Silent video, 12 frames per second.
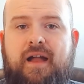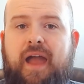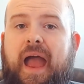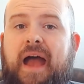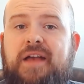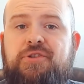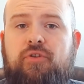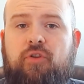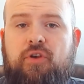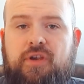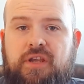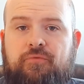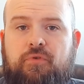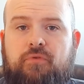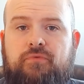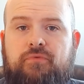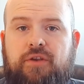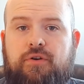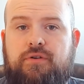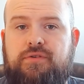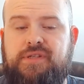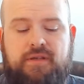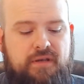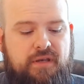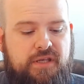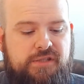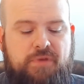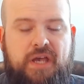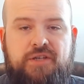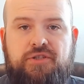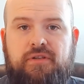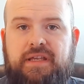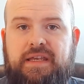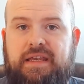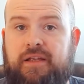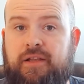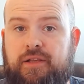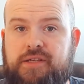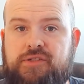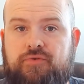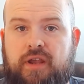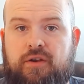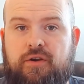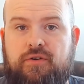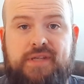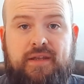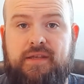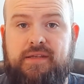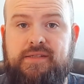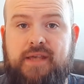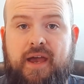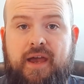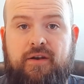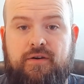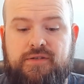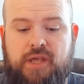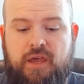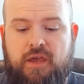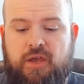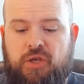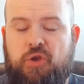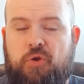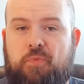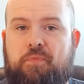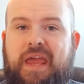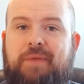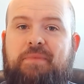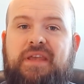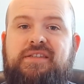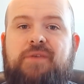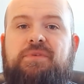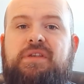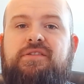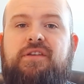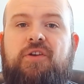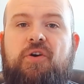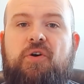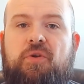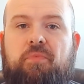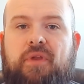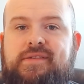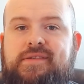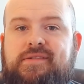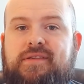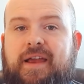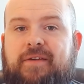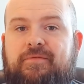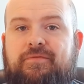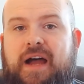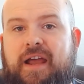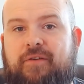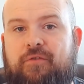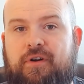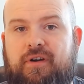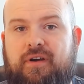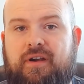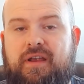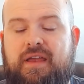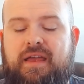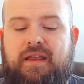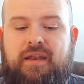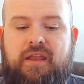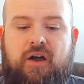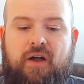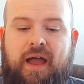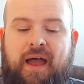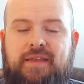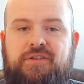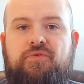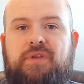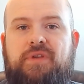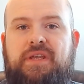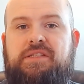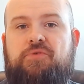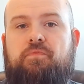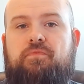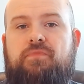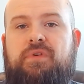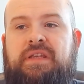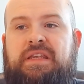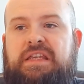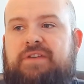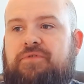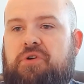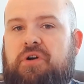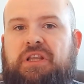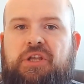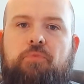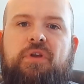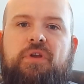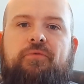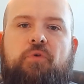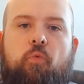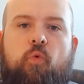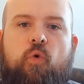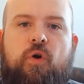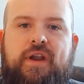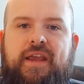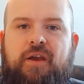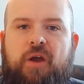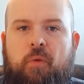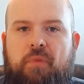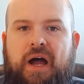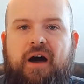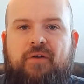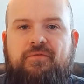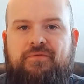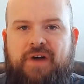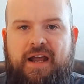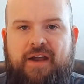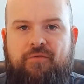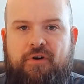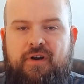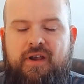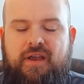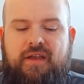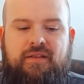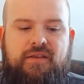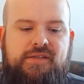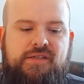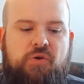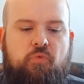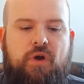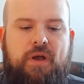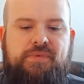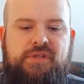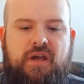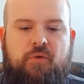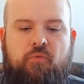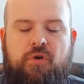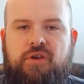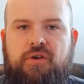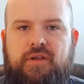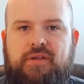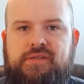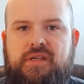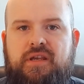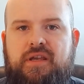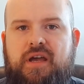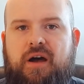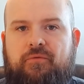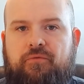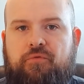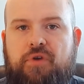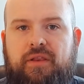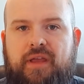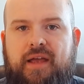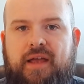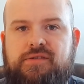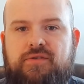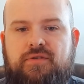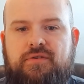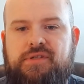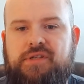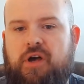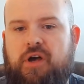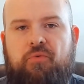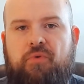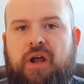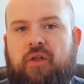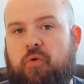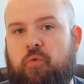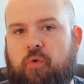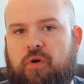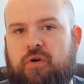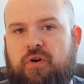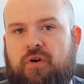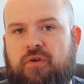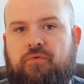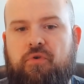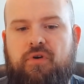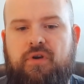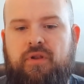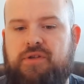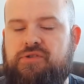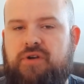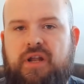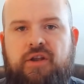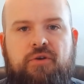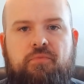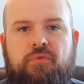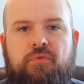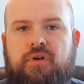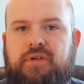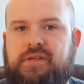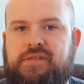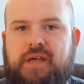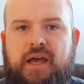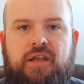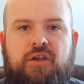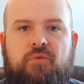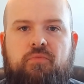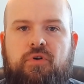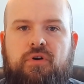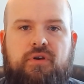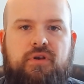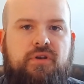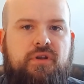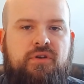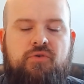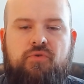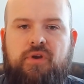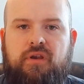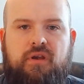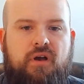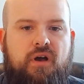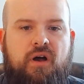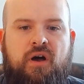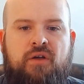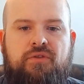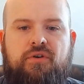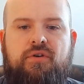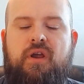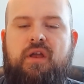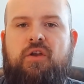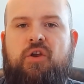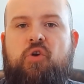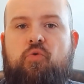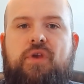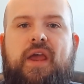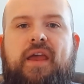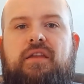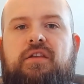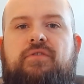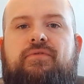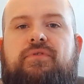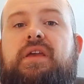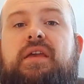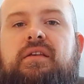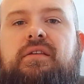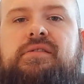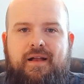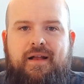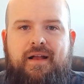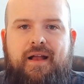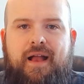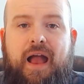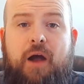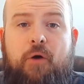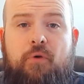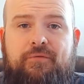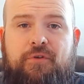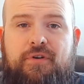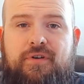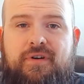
As you're looking for vendors, especially illustrators and designers, you may be tempted to go to places like Fiverr. Now, I do need to give you a little bit of a warning about Fiverr. This is a website where you can seek out freelancers all around the world for illustrating your book, designing your book, doing other creative things. However,